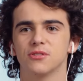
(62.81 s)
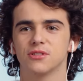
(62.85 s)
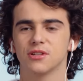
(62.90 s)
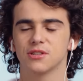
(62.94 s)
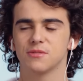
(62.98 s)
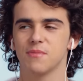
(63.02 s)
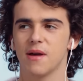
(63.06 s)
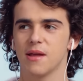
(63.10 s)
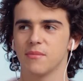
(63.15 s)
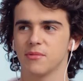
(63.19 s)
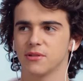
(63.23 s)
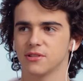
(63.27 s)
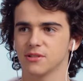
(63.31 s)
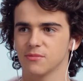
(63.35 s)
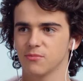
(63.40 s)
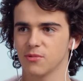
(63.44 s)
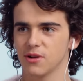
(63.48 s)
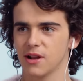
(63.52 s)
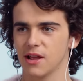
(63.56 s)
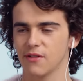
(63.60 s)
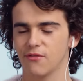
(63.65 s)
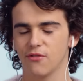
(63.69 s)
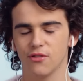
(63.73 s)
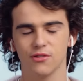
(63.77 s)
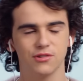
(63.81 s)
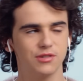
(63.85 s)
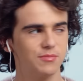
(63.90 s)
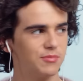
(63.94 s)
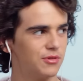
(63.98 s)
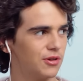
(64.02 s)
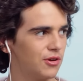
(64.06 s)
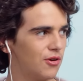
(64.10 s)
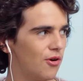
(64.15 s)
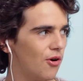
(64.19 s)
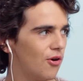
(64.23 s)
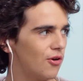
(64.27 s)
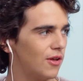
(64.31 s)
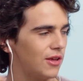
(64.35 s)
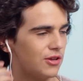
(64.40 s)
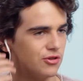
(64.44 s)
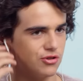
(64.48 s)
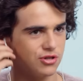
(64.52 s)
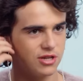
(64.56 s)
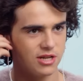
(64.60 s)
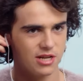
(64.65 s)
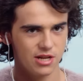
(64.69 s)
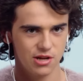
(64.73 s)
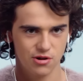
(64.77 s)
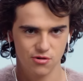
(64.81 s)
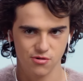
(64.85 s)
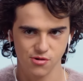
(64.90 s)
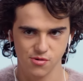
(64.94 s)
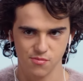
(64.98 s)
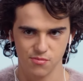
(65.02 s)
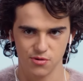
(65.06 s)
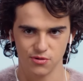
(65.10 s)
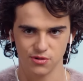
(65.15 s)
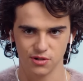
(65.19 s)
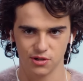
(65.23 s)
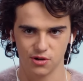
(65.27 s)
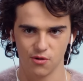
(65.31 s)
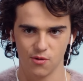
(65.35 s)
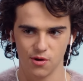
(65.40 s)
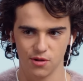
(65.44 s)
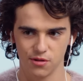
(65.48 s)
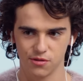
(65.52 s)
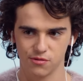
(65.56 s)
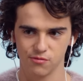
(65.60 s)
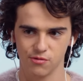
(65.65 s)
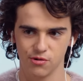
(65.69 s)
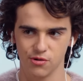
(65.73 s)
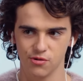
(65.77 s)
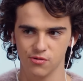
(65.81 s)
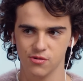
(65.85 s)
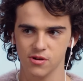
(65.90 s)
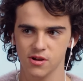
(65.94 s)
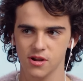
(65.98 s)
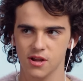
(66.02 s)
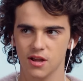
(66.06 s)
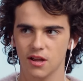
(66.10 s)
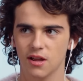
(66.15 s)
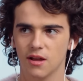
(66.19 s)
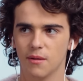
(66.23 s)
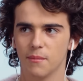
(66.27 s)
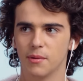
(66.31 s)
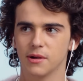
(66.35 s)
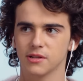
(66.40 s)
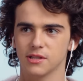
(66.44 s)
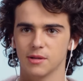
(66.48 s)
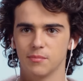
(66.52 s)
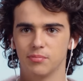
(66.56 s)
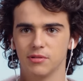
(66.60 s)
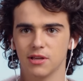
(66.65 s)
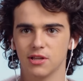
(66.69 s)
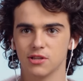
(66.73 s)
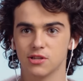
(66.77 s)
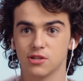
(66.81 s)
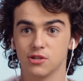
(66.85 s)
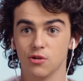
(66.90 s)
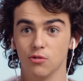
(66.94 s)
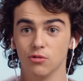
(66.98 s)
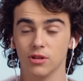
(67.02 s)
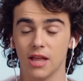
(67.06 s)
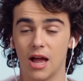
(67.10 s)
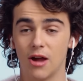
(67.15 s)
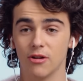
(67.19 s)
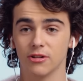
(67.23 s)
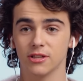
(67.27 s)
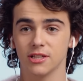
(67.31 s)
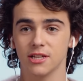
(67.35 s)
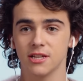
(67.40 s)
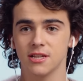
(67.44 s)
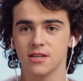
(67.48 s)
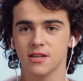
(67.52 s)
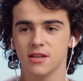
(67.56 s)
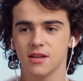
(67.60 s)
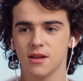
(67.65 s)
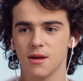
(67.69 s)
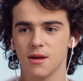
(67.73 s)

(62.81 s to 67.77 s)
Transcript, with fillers: always gets mad at me because when I fall asleep in the car, like she can hear the music going through because I play it so loudly.